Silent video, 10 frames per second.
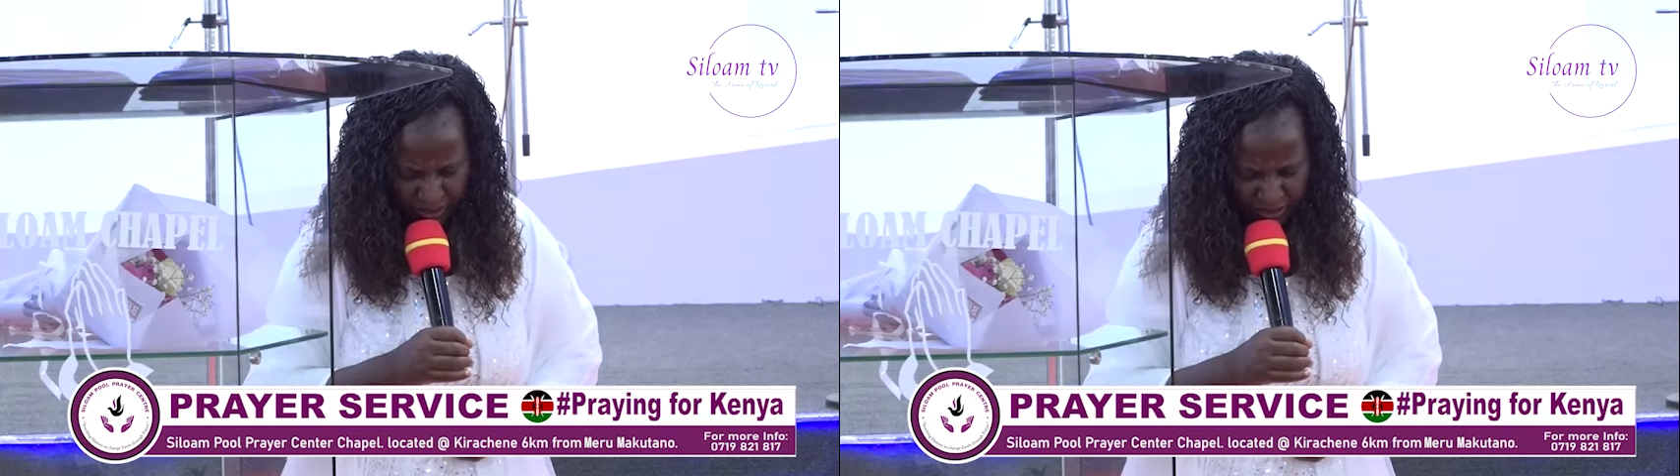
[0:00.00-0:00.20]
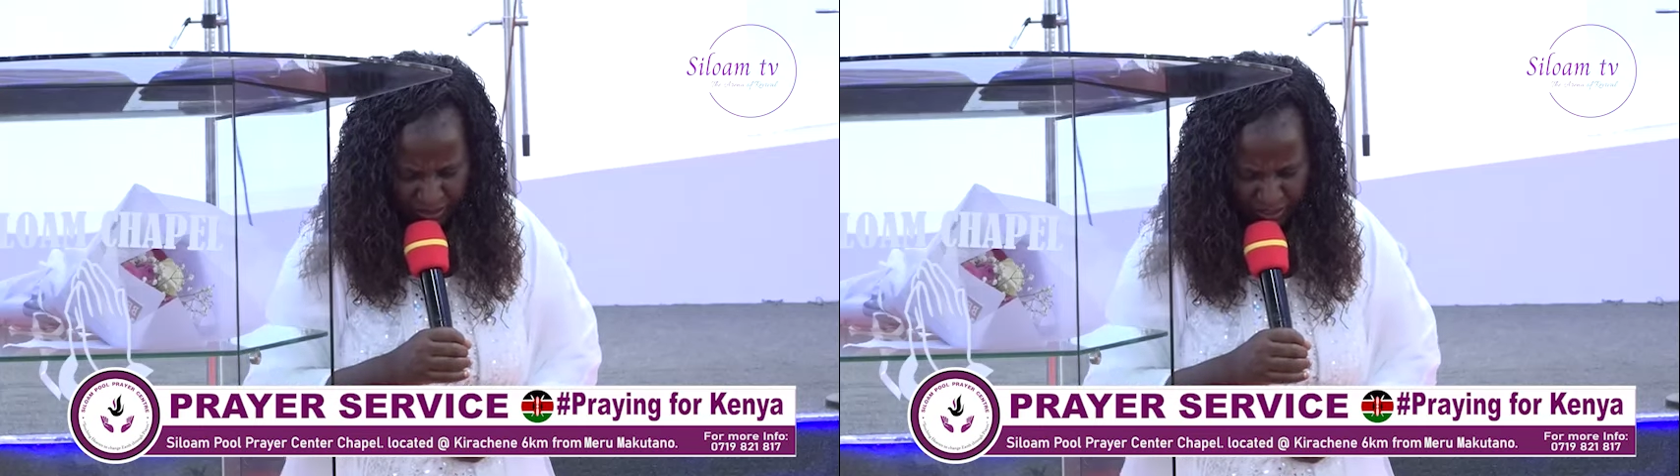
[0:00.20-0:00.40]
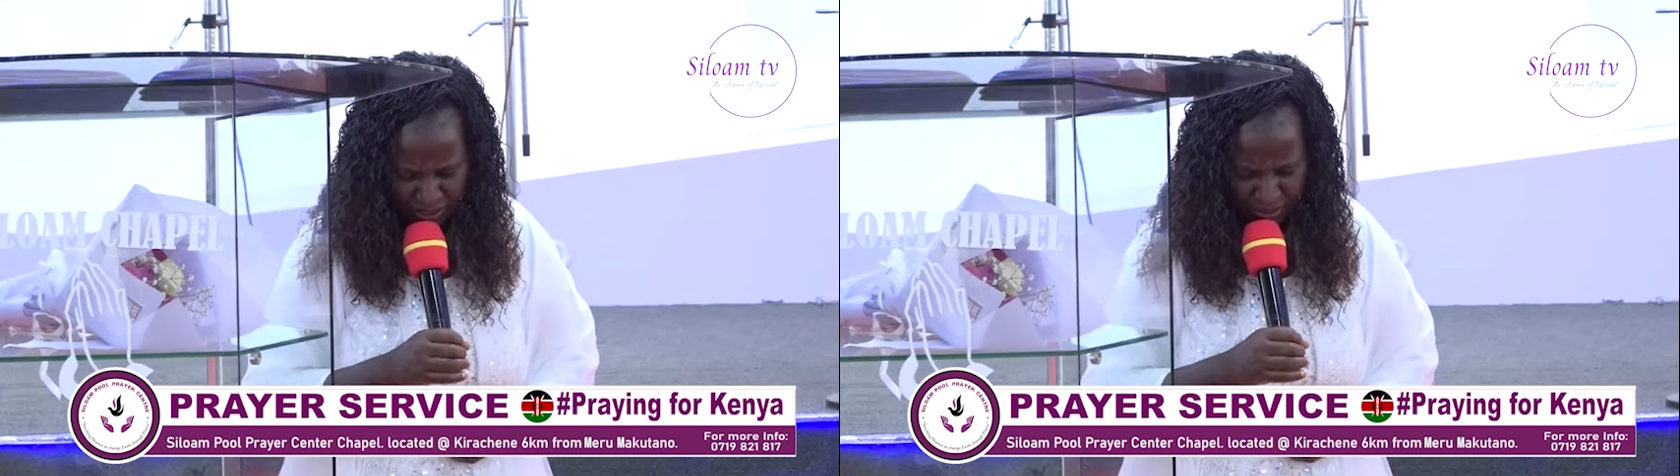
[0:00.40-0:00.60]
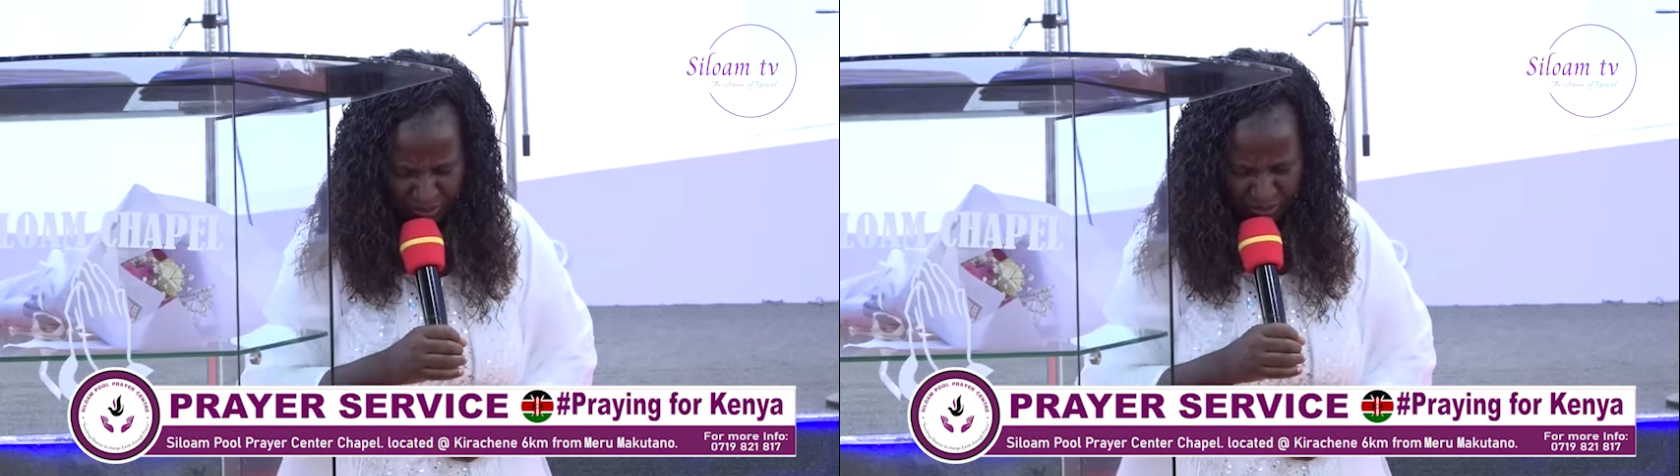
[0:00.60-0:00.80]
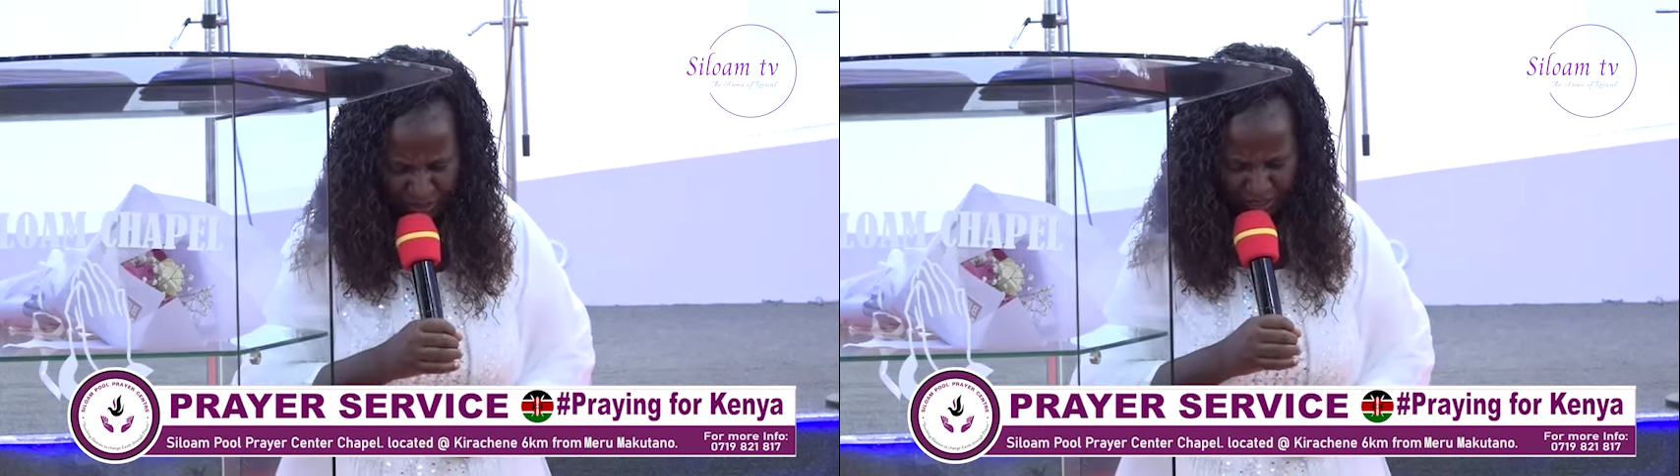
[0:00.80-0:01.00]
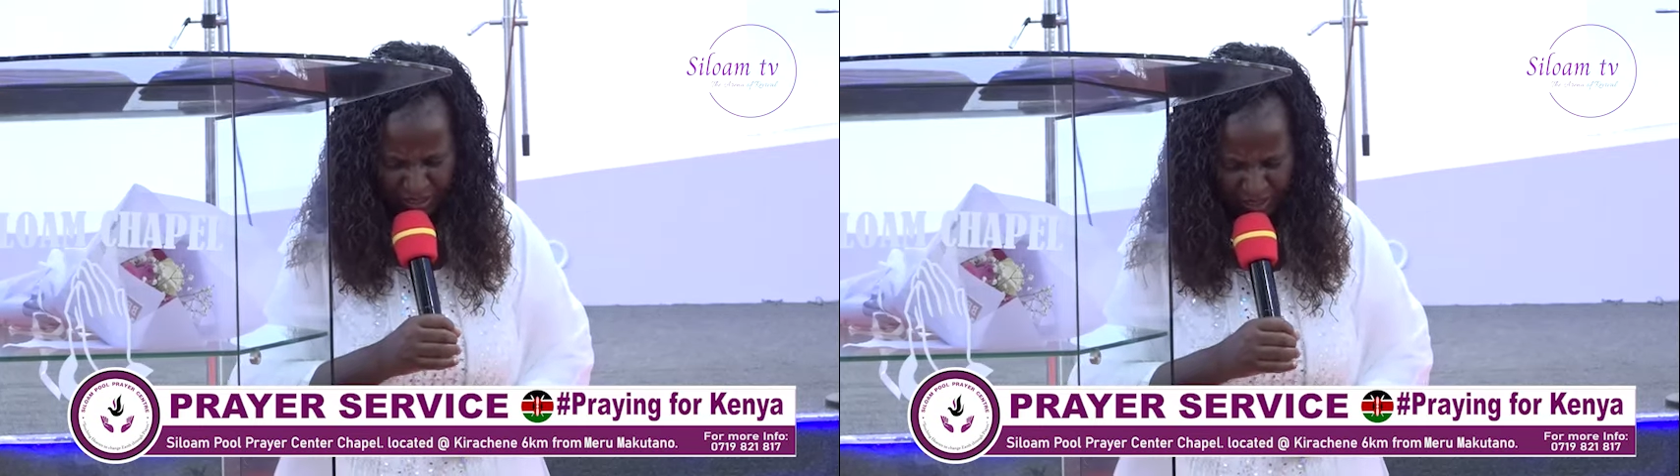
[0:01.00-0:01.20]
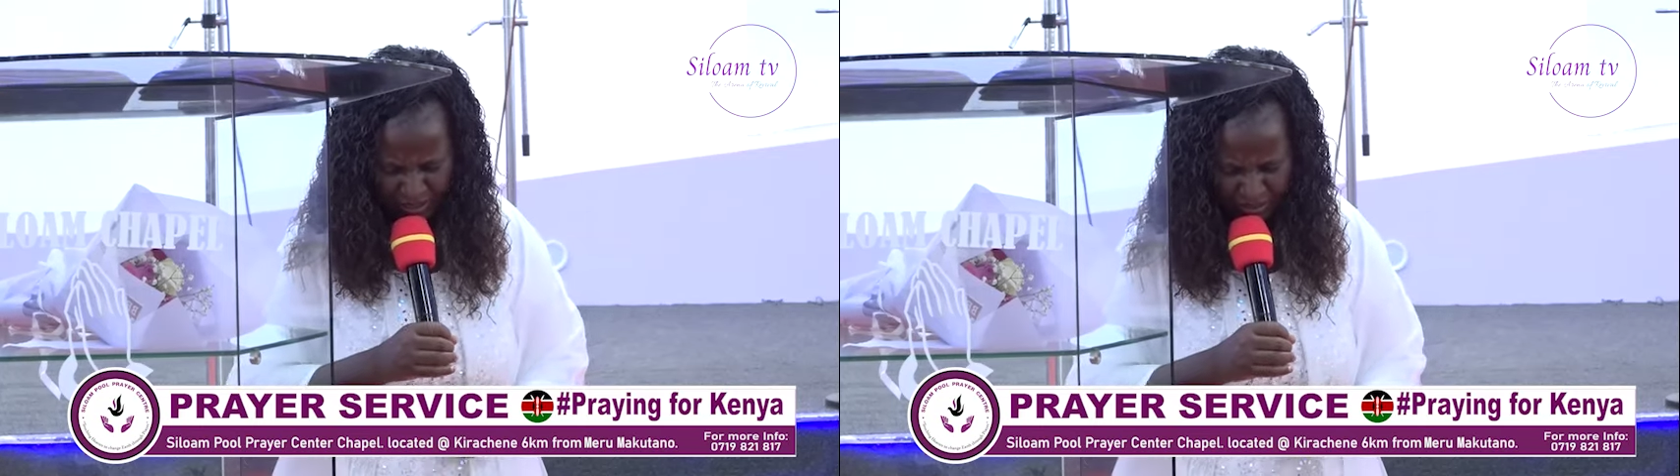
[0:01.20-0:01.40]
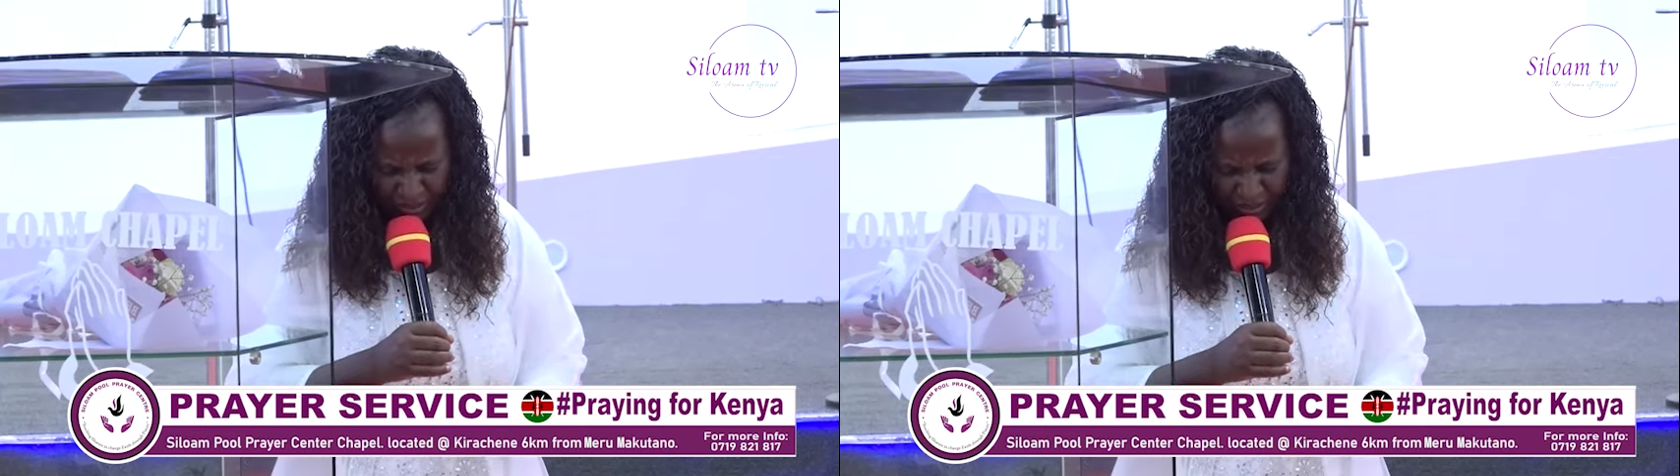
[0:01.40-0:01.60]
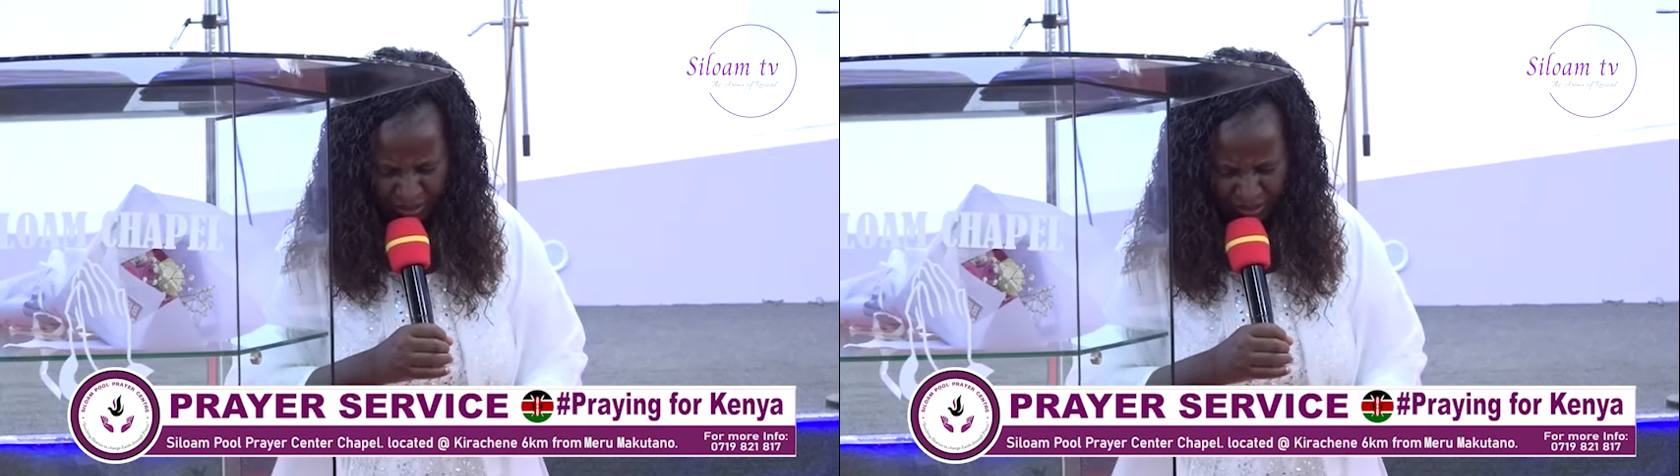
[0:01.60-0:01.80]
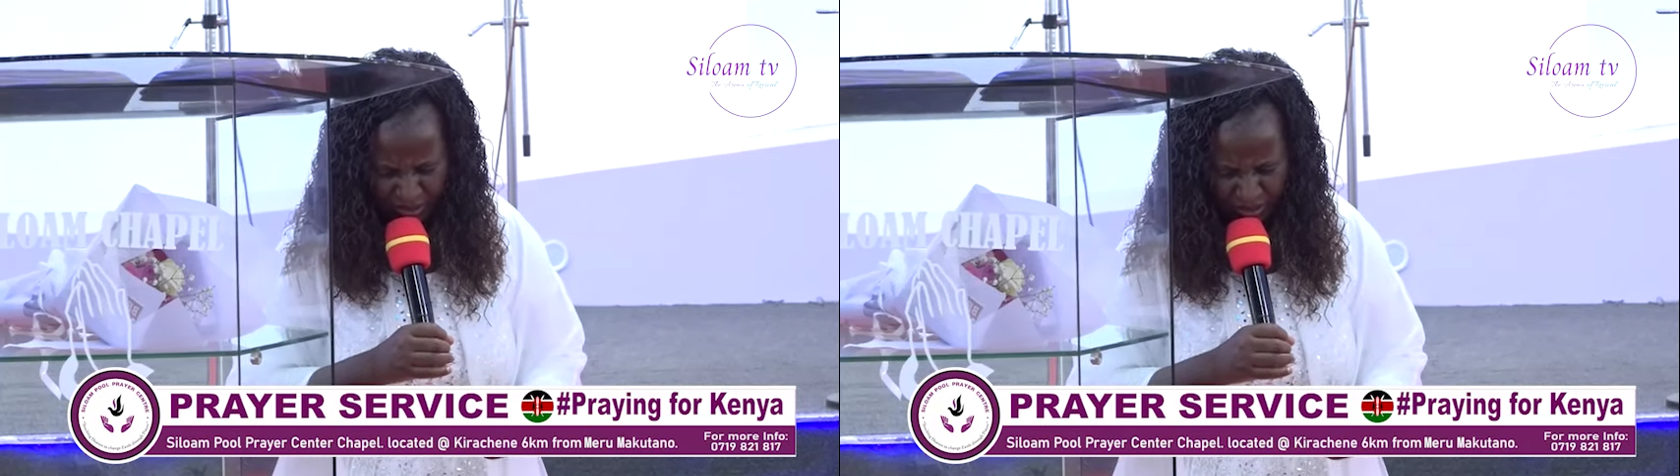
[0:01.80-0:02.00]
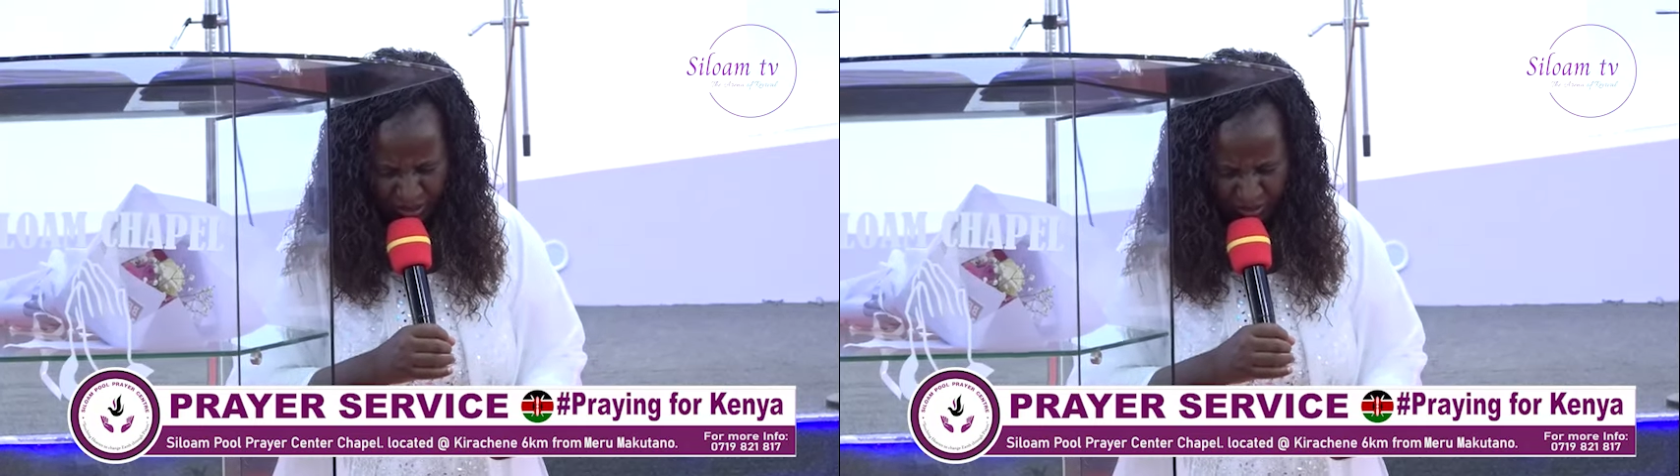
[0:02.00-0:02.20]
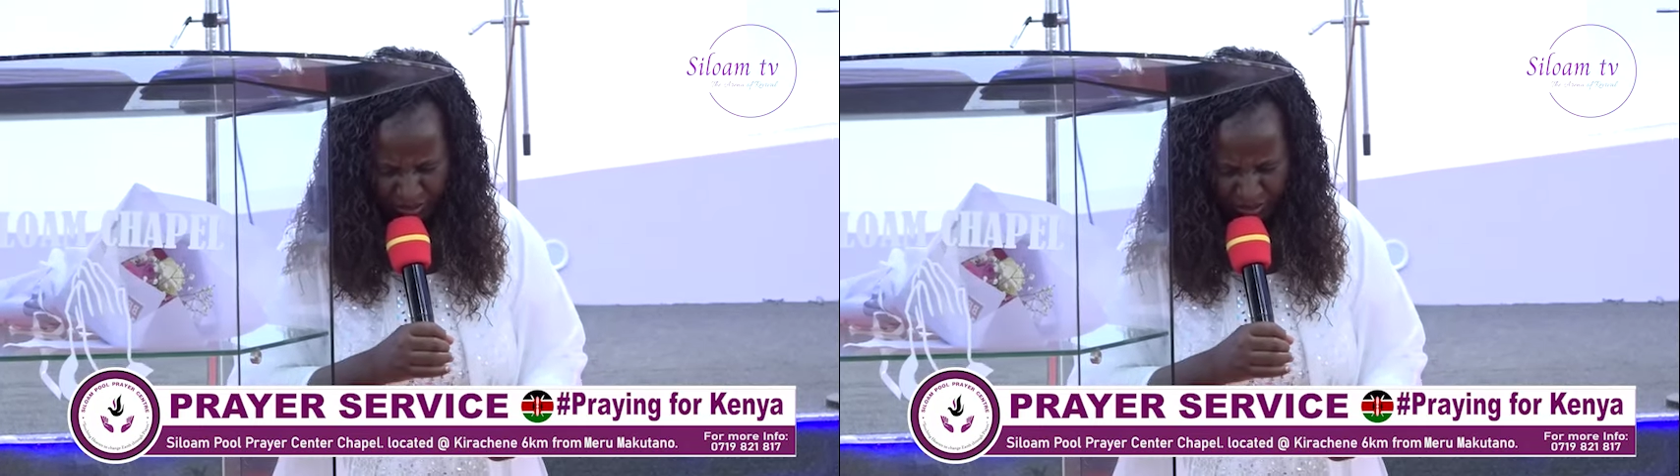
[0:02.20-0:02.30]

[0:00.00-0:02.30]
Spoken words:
Speak on